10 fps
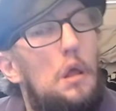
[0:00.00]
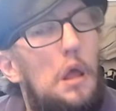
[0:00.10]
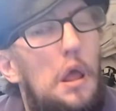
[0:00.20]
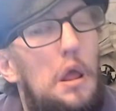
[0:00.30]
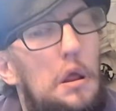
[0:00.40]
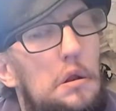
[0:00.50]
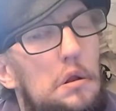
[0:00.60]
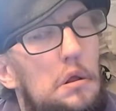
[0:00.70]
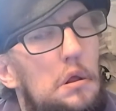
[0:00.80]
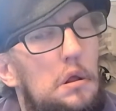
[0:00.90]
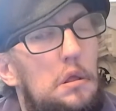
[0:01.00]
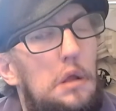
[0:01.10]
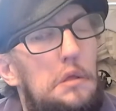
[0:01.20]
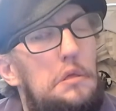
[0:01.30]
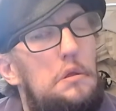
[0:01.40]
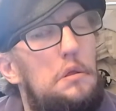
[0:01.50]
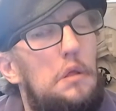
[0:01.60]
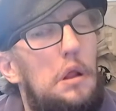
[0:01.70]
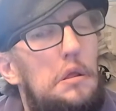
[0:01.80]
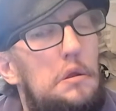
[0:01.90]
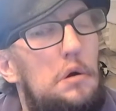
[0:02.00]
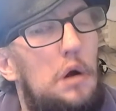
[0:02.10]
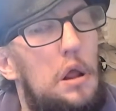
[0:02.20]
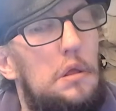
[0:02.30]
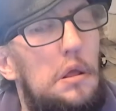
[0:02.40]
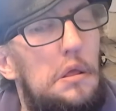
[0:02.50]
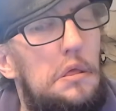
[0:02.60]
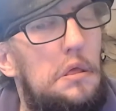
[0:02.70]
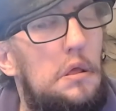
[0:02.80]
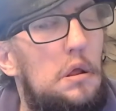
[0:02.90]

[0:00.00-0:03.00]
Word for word: and Let's let's try this.